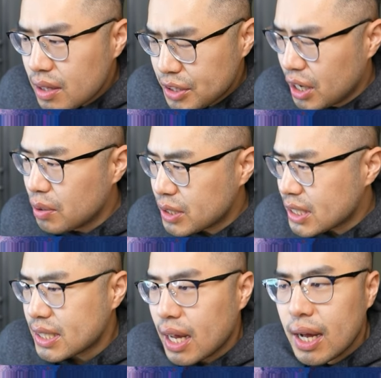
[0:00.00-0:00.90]
you know,
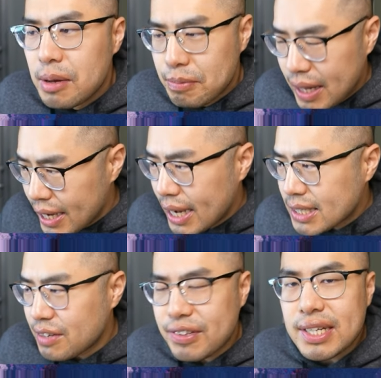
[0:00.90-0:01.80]
just play
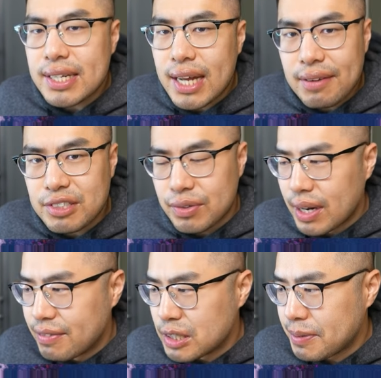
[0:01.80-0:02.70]
as if they didn't have
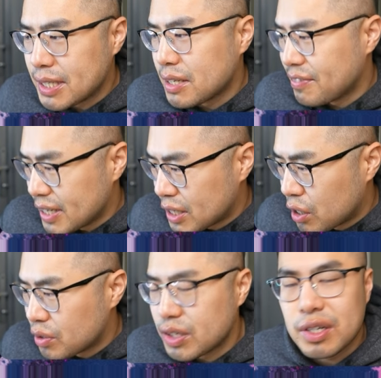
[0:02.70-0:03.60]
Cerebus, because if they
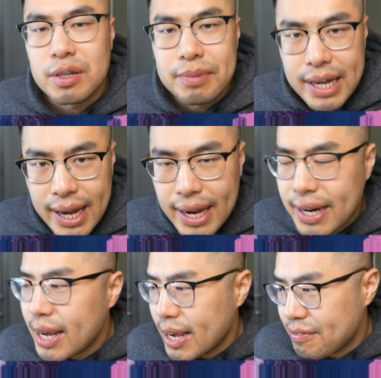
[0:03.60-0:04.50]
don't, you're going to be
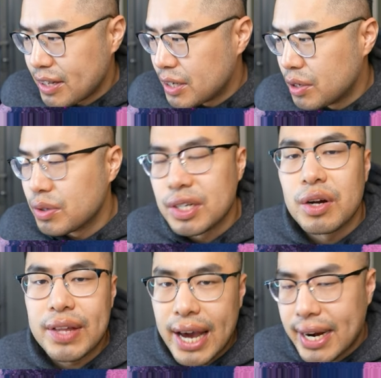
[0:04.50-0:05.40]
ahead. If they do, you
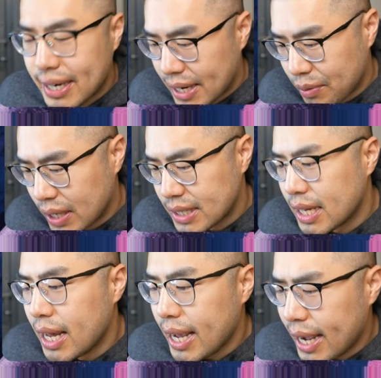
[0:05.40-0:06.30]
know they had it anyways.
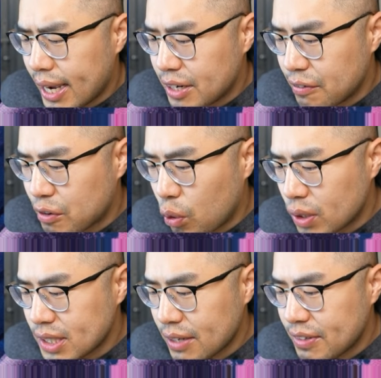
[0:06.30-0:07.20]
And of
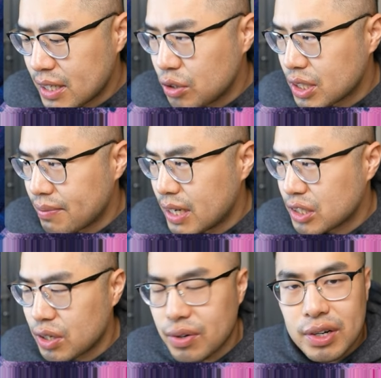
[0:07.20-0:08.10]
course, if they do summon out
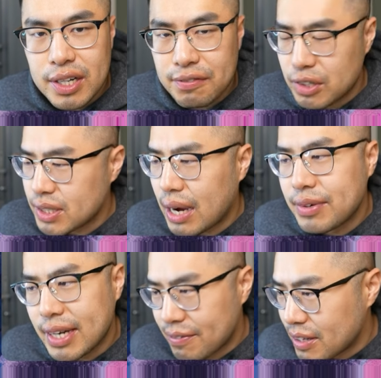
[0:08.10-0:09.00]
Skull Guardian first, I
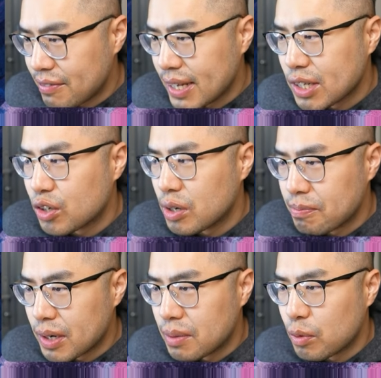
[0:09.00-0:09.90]
would definitely Veiler or
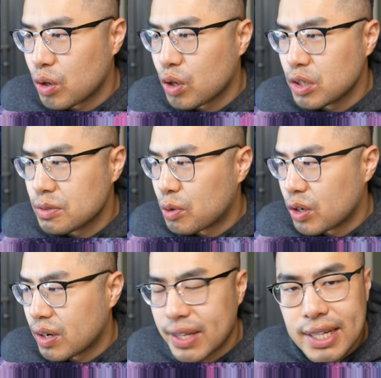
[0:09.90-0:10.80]
Imperm or Ghost
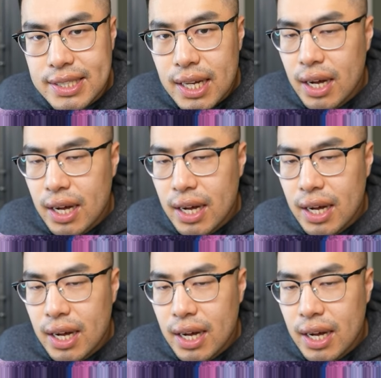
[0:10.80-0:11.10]
Mourner this,